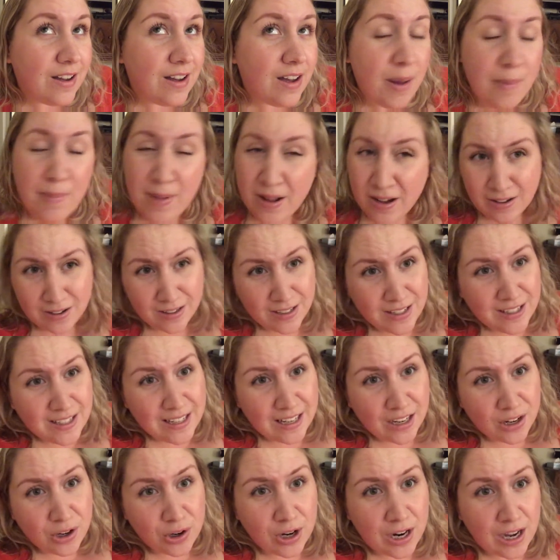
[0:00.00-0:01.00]
not gonna
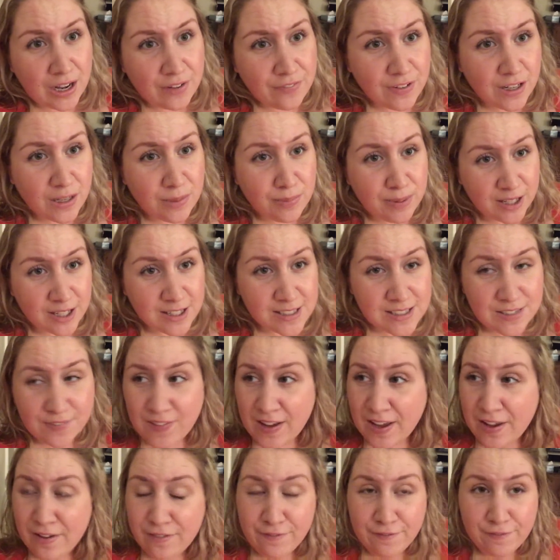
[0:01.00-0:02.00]
get graphic, because if
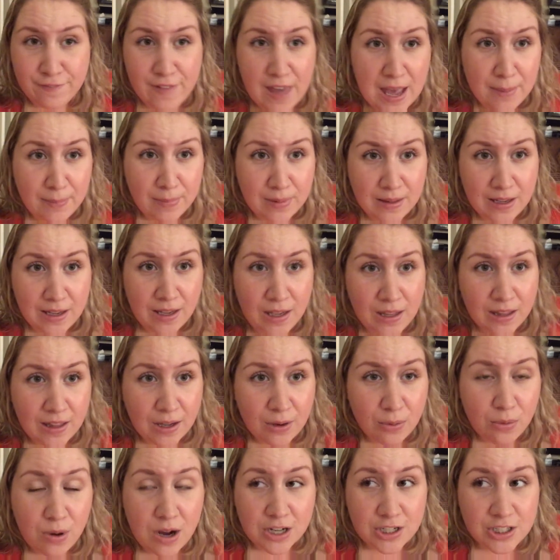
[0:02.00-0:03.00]
I have family
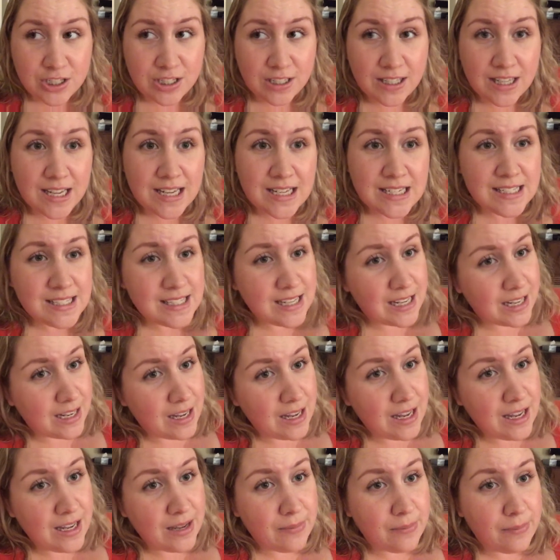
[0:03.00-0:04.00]
like watching this, like,
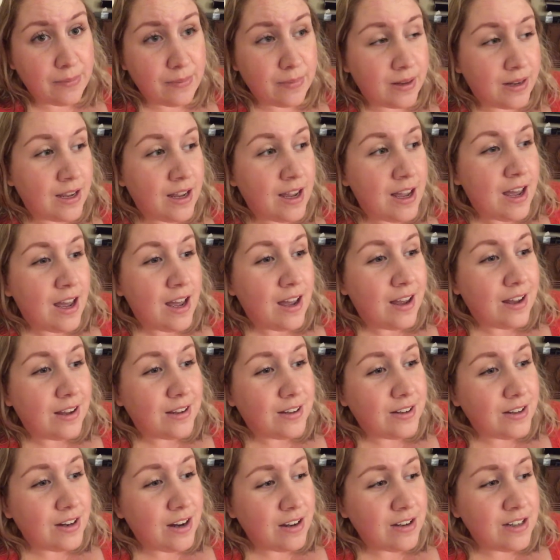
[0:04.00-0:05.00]
I am
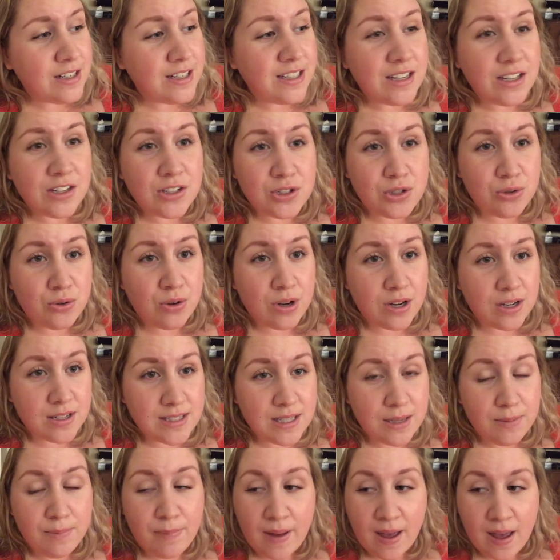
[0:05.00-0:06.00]
not gonna get too
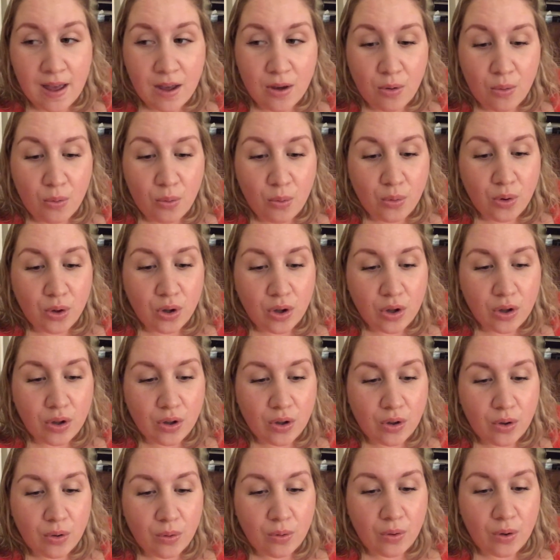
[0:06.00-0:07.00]
crazy, but
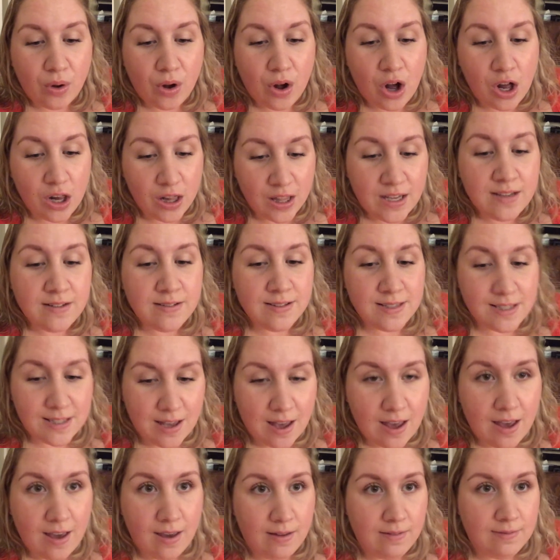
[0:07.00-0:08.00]
all I can
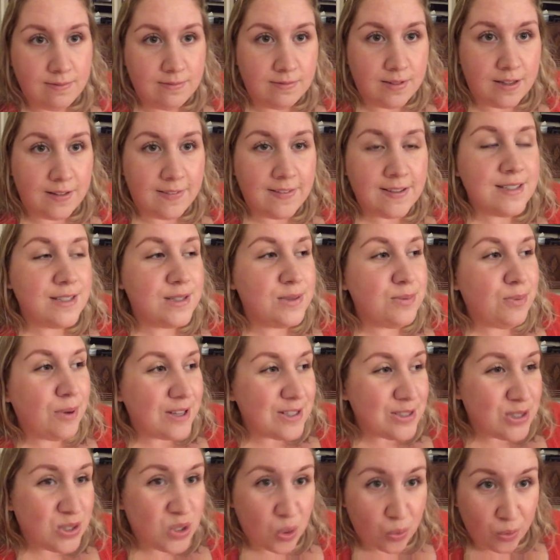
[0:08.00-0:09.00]
say, and this is
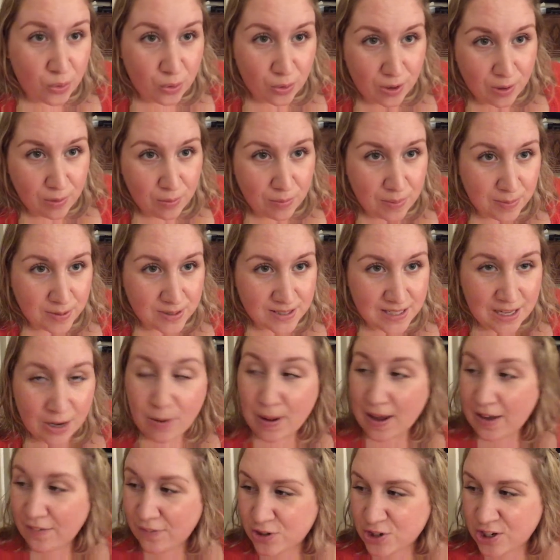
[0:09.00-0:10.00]
what's so annoying when people say,
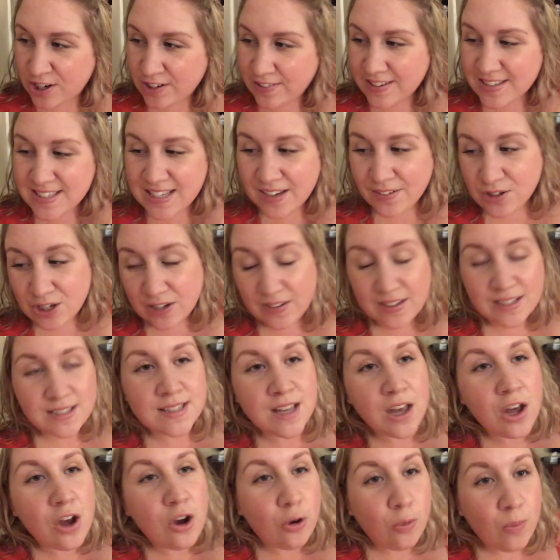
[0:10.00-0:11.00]
oh, have you tried this? Have you tried this?
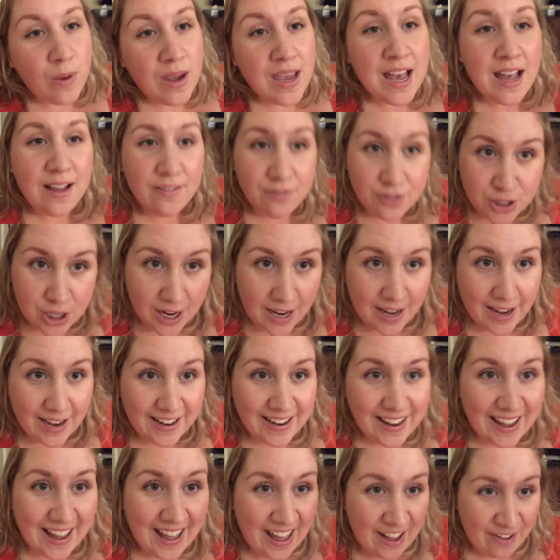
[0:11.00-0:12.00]
We have
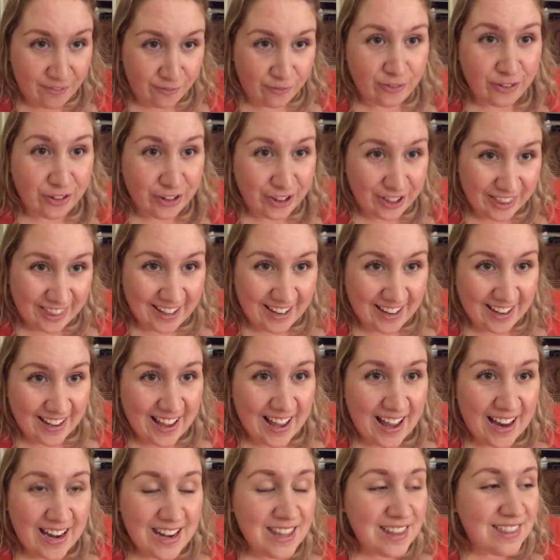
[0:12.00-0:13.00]
tried everything,
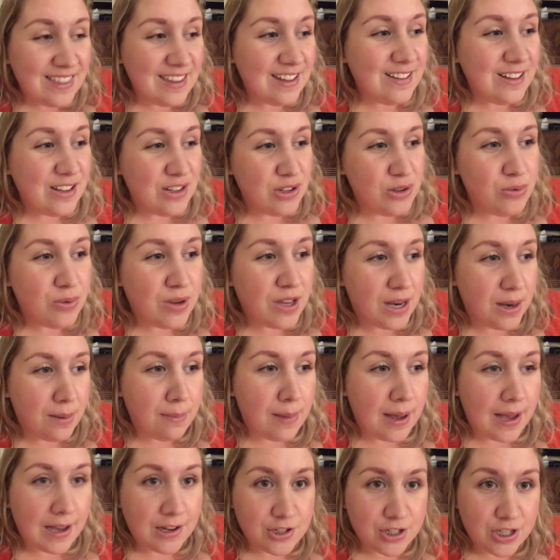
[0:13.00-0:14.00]
anything that you can
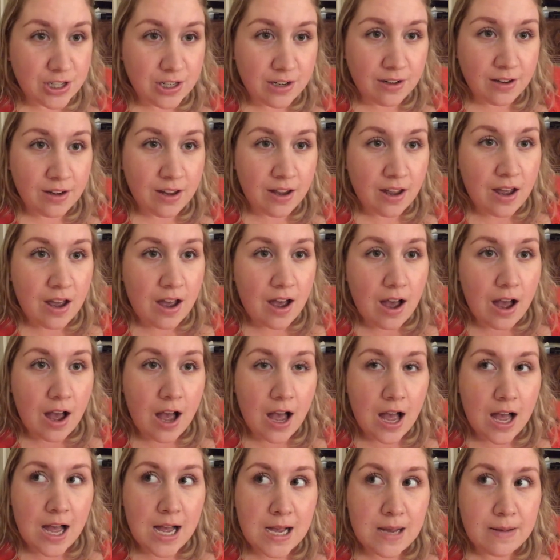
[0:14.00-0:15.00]
imagine,
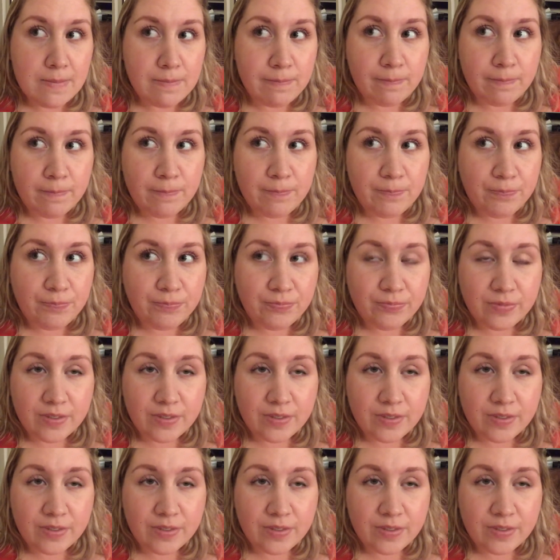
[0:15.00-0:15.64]
to